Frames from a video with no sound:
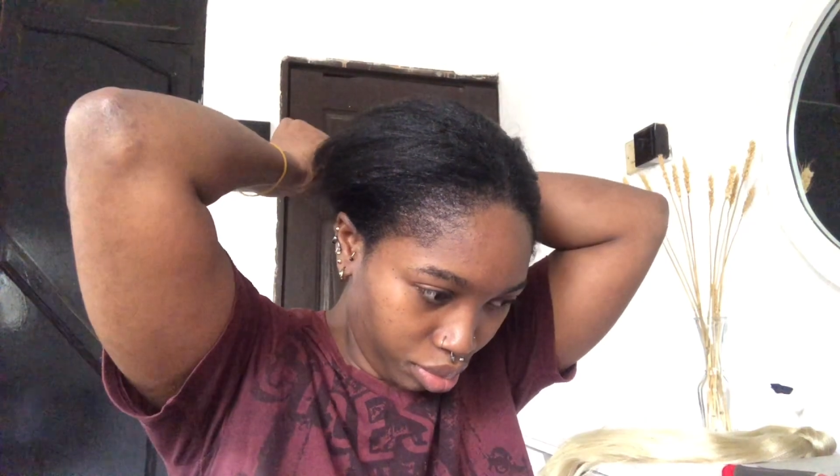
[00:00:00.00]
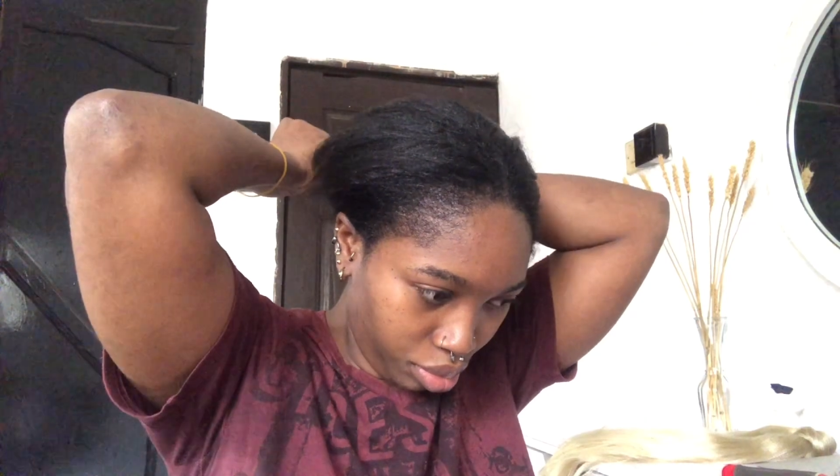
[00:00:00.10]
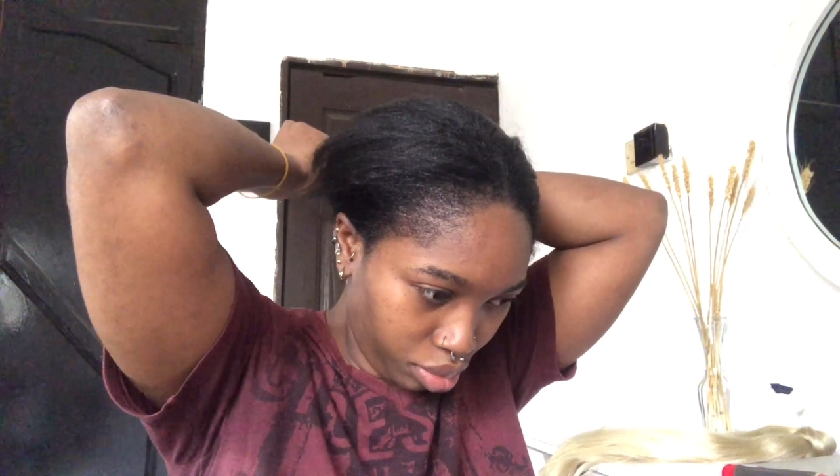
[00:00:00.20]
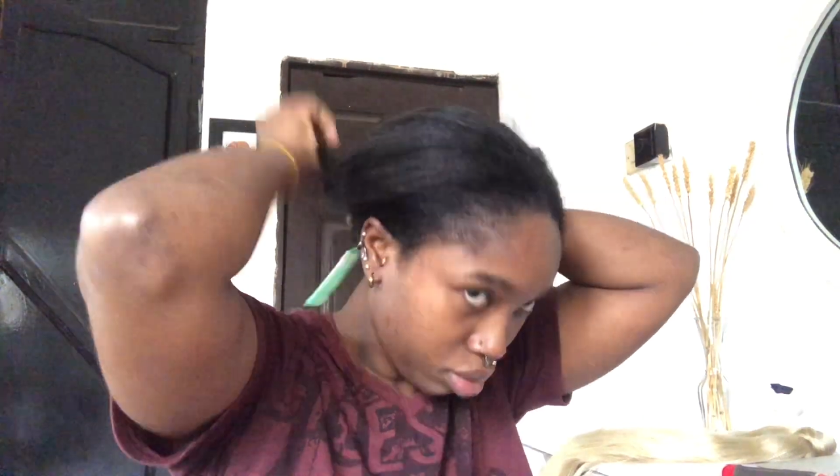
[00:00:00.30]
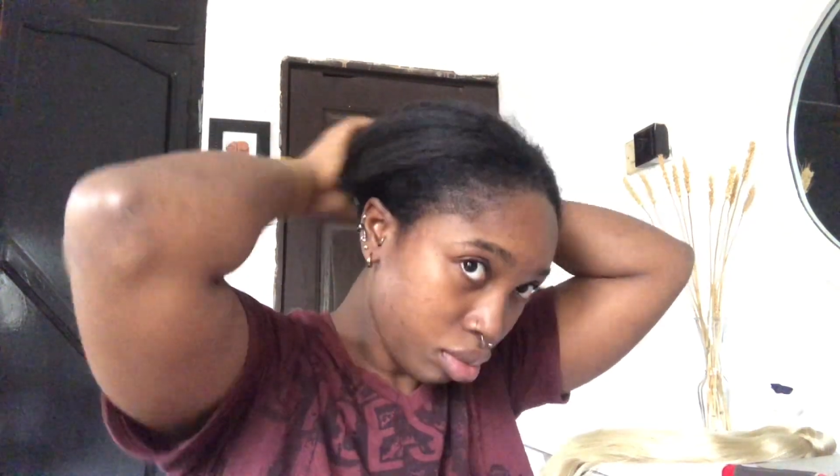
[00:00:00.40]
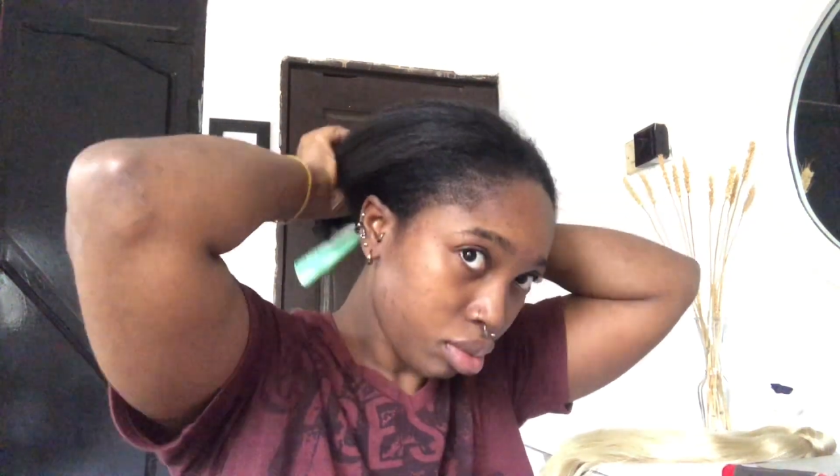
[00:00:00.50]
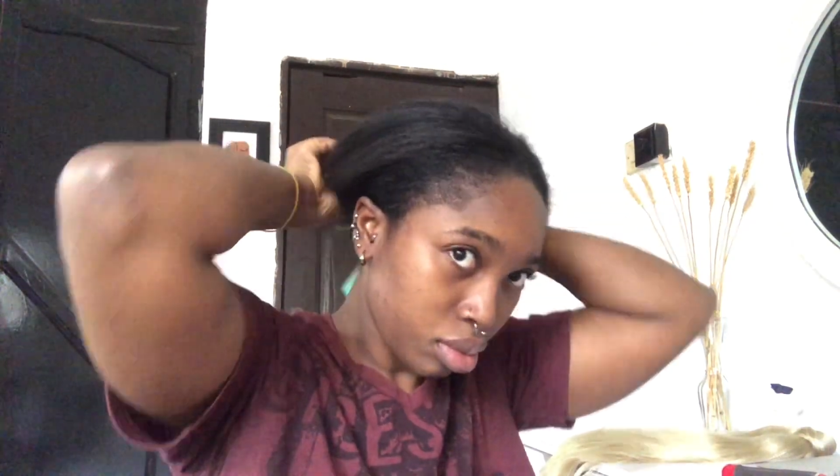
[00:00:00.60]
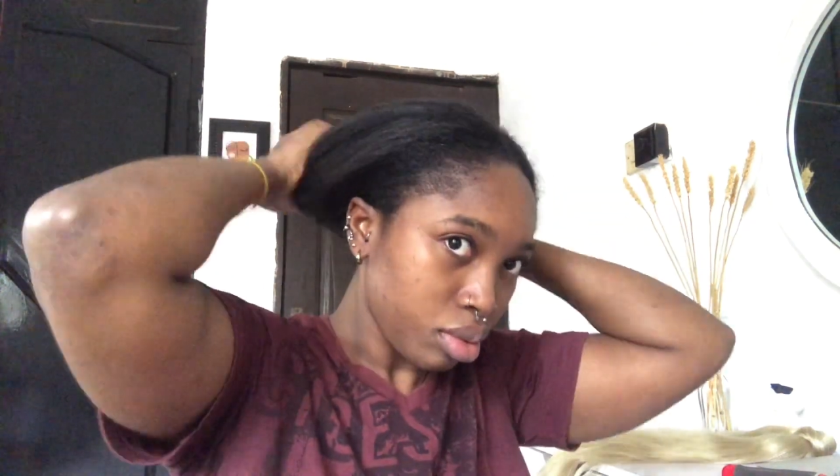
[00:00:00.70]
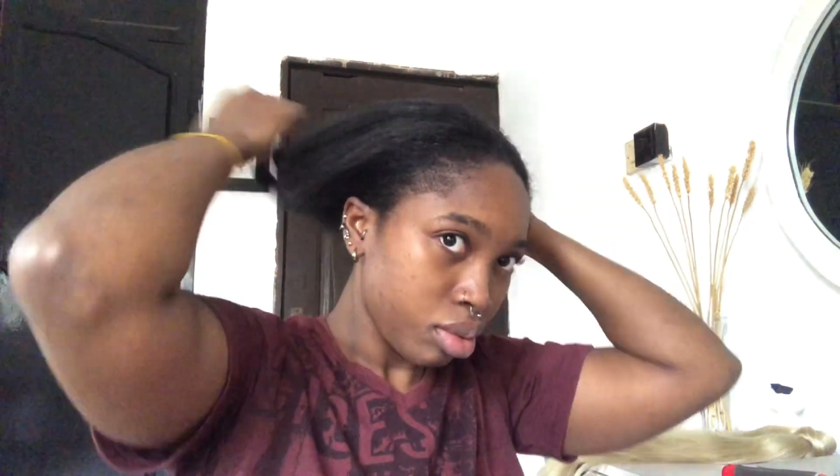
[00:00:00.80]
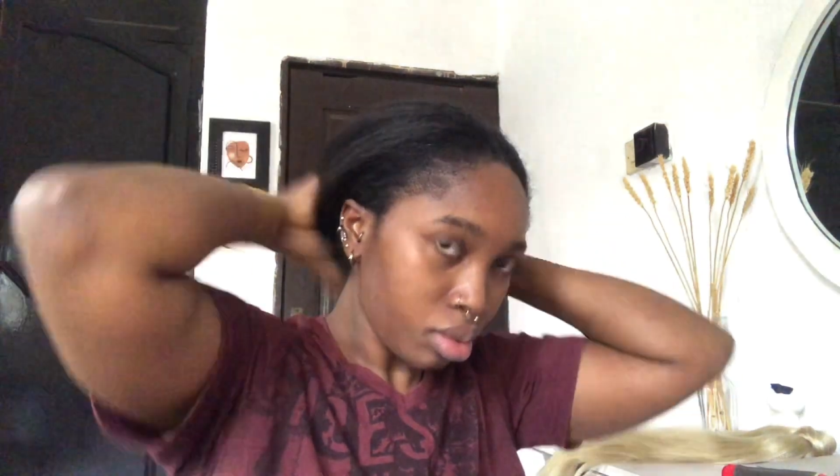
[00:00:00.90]

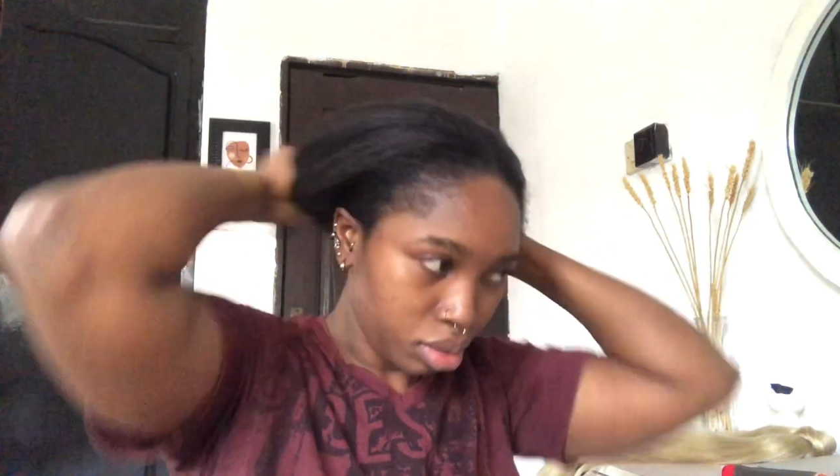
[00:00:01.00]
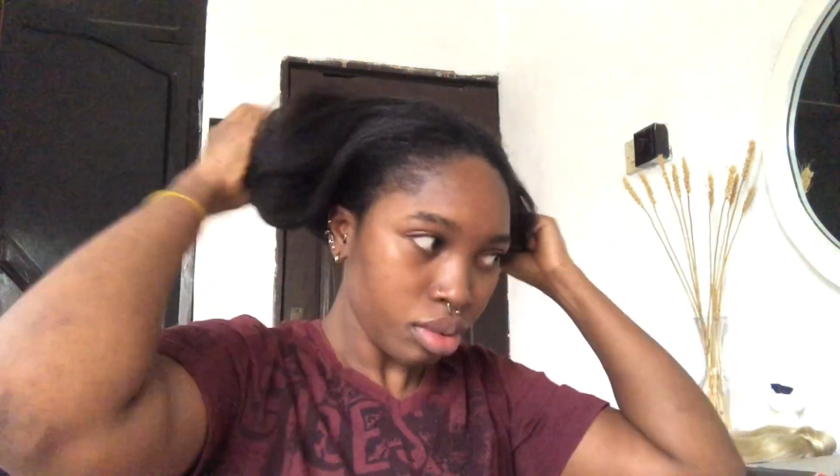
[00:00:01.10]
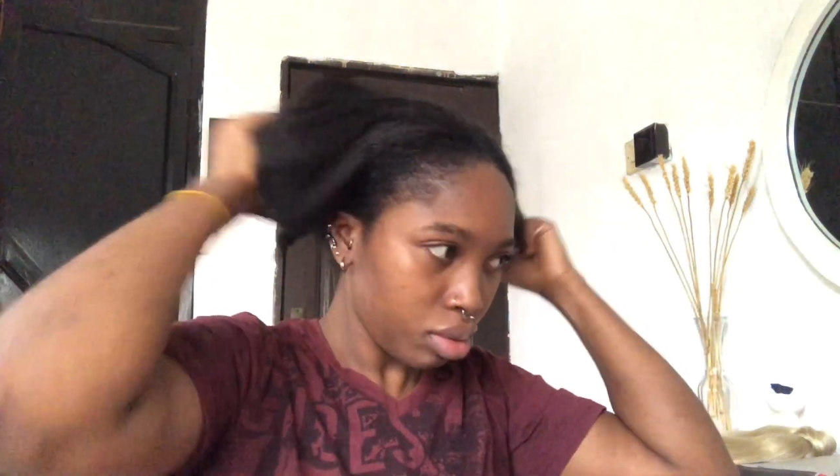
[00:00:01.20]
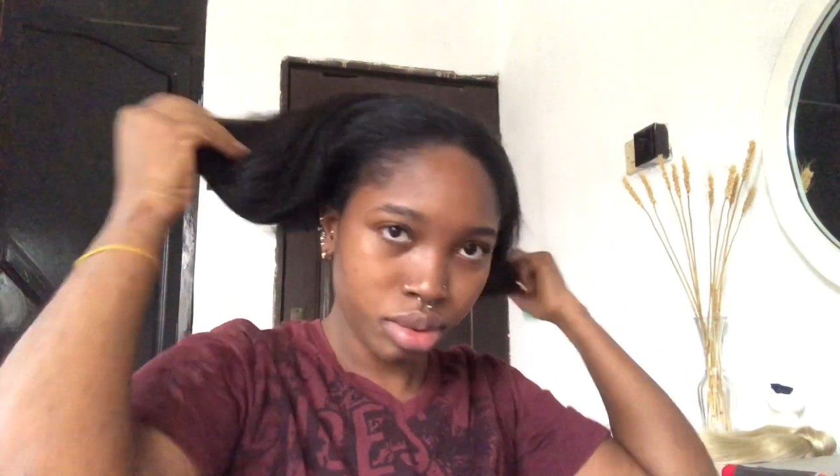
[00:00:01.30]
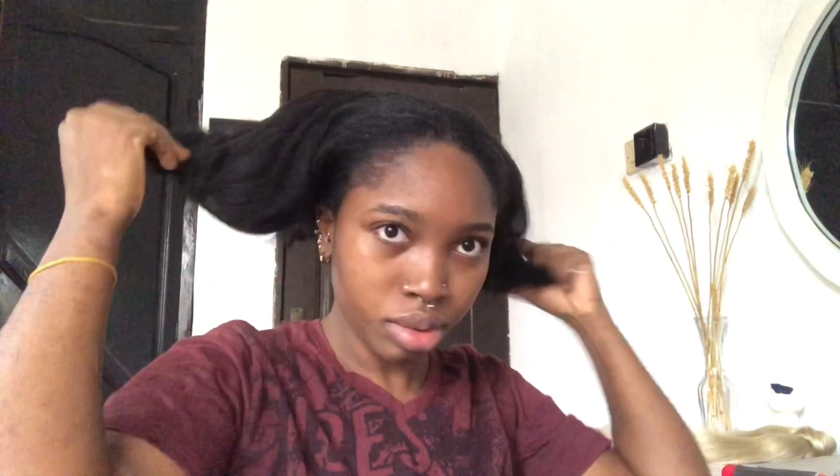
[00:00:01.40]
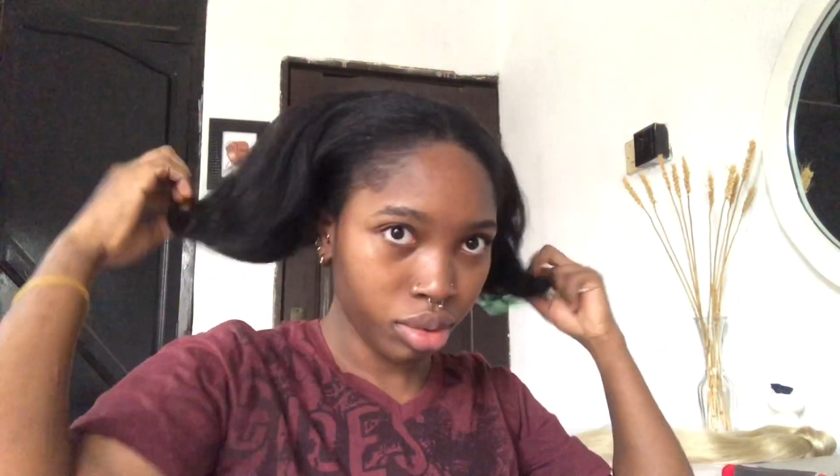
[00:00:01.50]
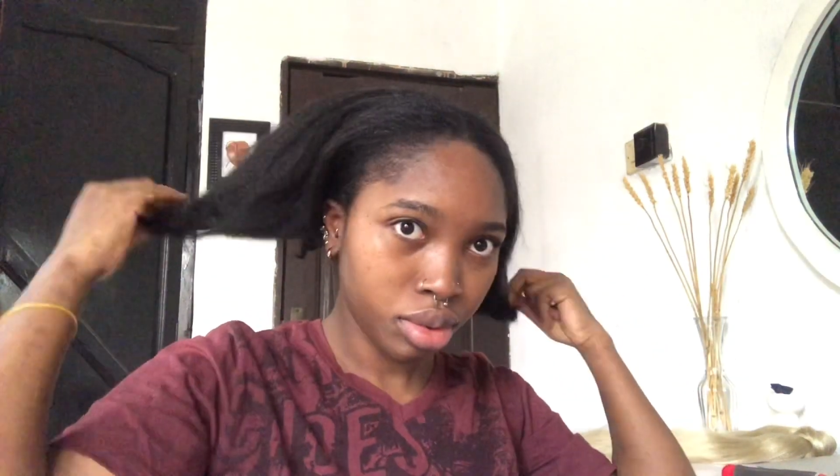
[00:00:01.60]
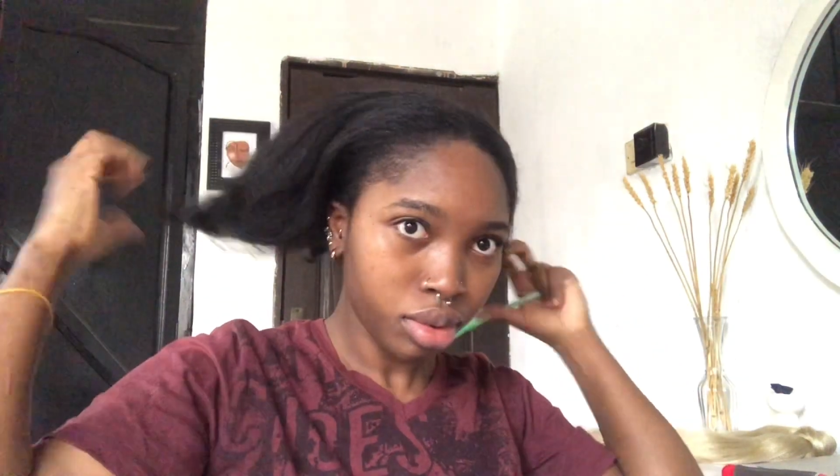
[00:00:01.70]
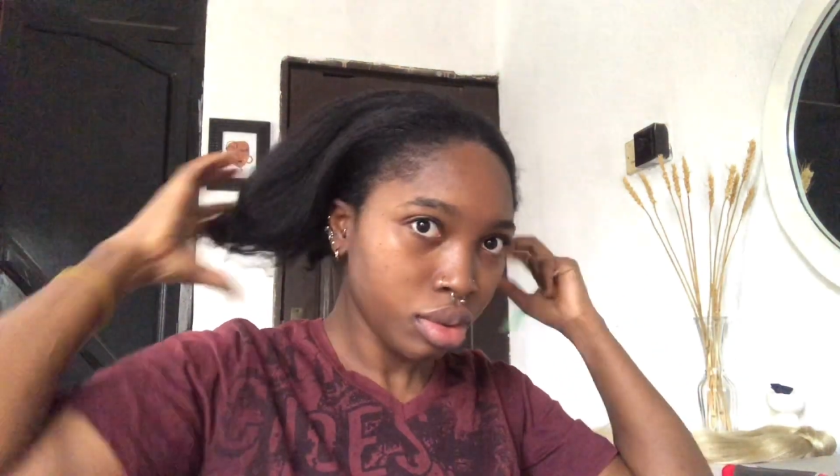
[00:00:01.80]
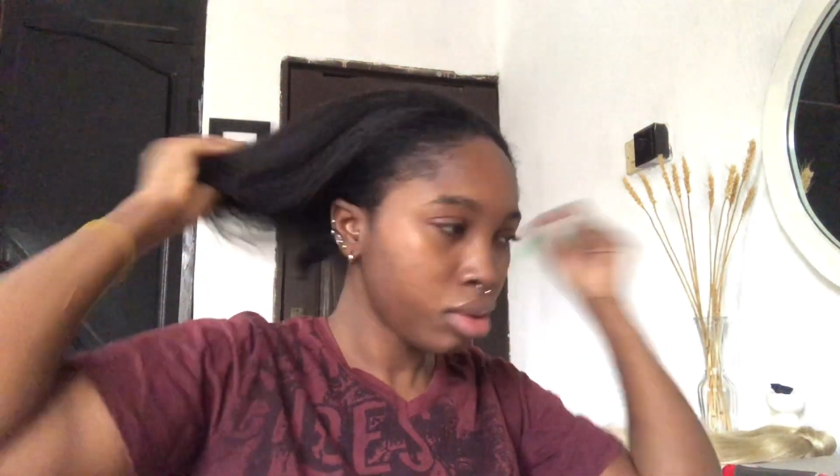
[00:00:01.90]
Now you would see
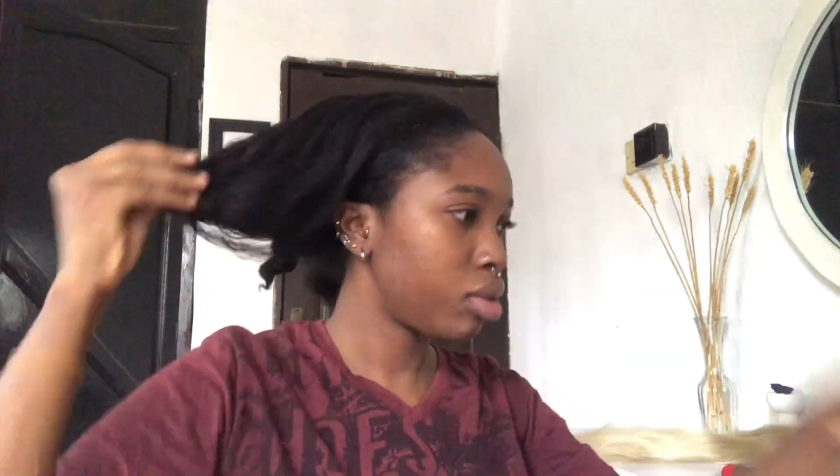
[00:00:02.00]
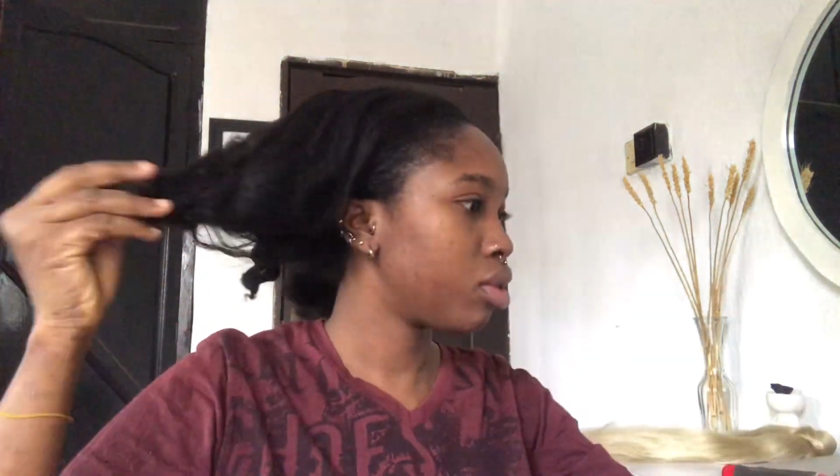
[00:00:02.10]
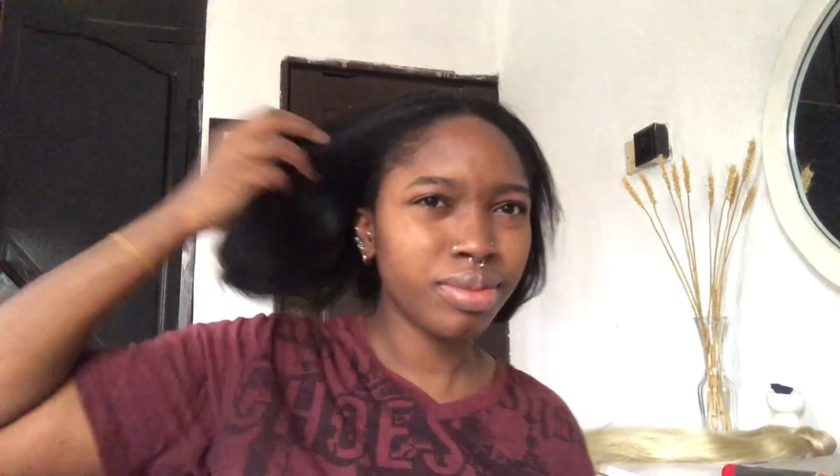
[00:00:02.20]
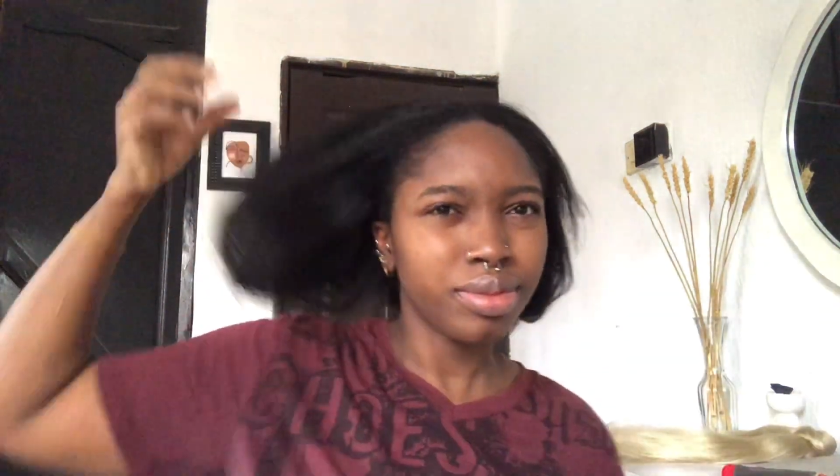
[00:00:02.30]
me